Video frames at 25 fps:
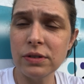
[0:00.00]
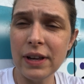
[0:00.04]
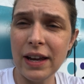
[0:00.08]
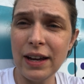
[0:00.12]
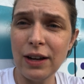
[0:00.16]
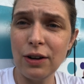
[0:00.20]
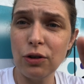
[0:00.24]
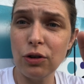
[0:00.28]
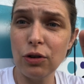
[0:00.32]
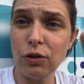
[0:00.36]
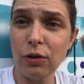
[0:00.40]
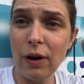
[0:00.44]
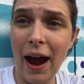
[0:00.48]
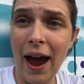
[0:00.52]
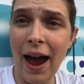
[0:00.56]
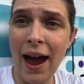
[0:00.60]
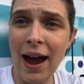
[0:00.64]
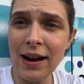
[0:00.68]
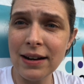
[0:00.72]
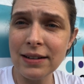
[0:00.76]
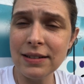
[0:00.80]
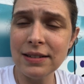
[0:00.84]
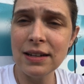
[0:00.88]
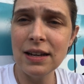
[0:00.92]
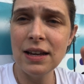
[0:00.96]
like
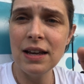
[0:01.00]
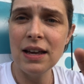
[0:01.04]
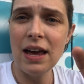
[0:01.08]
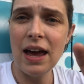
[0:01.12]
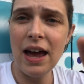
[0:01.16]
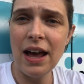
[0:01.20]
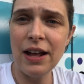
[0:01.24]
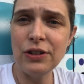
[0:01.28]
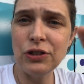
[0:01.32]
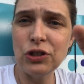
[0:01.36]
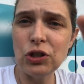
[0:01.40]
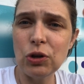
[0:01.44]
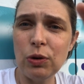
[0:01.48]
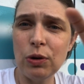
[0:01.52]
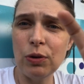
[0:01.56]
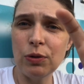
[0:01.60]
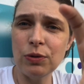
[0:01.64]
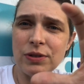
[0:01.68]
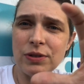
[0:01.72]
cracked, and so it